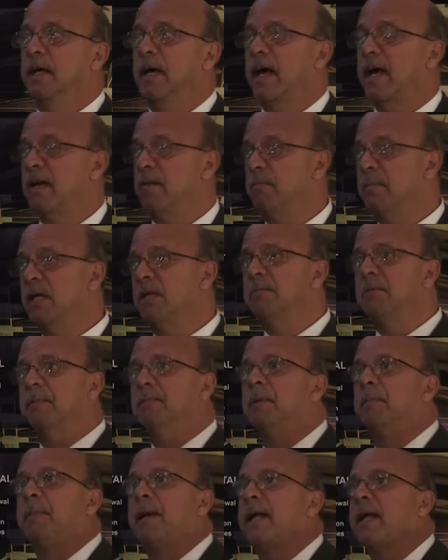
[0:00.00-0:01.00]
At a minimum,
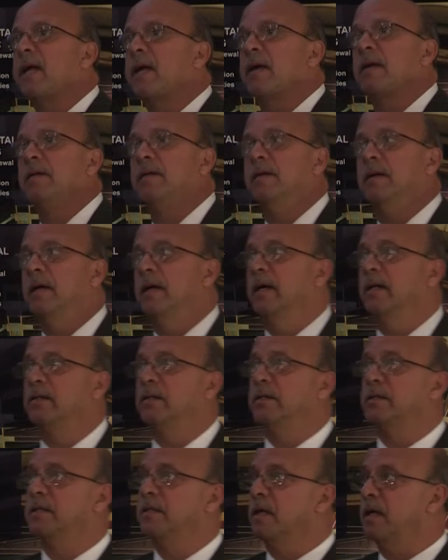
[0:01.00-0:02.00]
the plan had
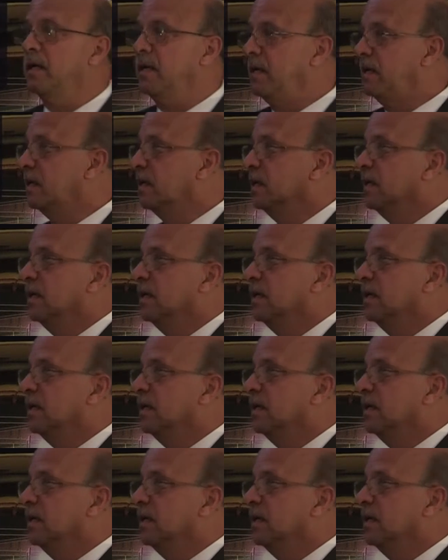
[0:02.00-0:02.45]
to say